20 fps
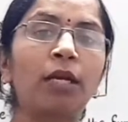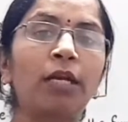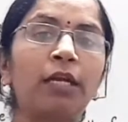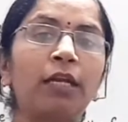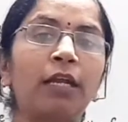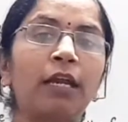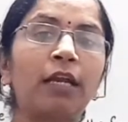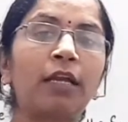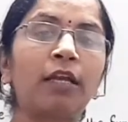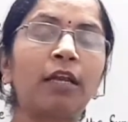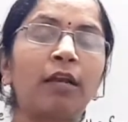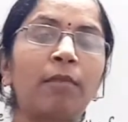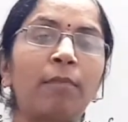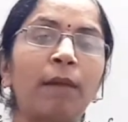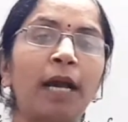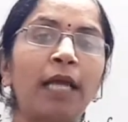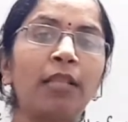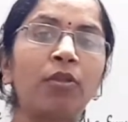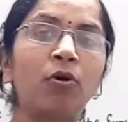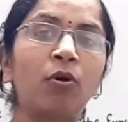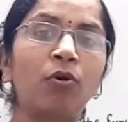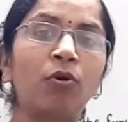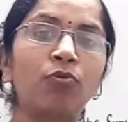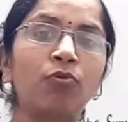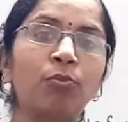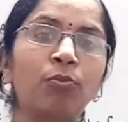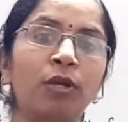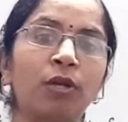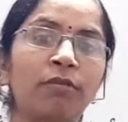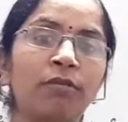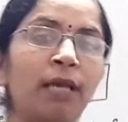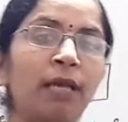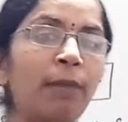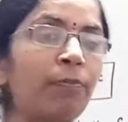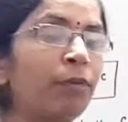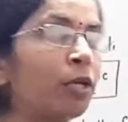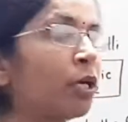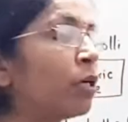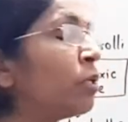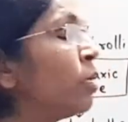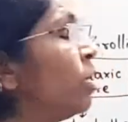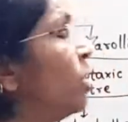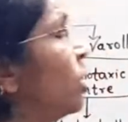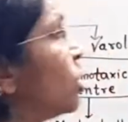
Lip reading: detected by the osmoreceptor.